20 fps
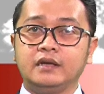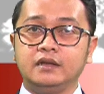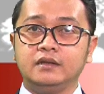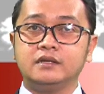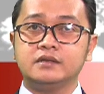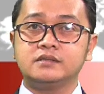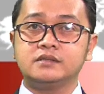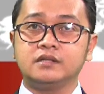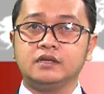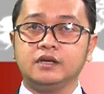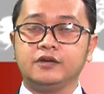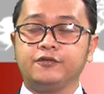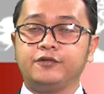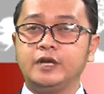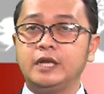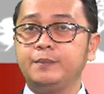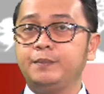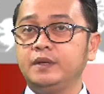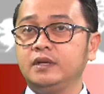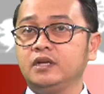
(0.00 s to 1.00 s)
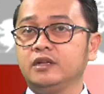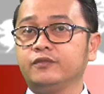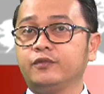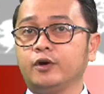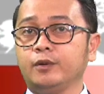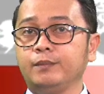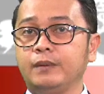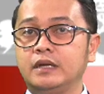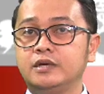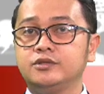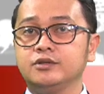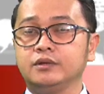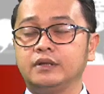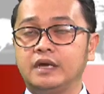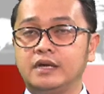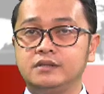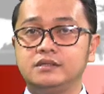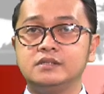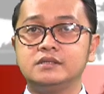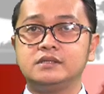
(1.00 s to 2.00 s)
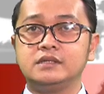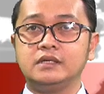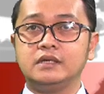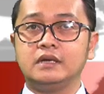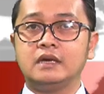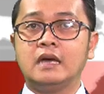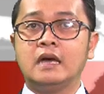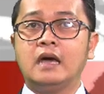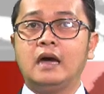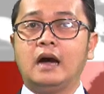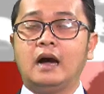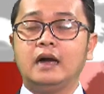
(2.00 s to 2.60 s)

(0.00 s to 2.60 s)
and Industry y Philippine Information Agency,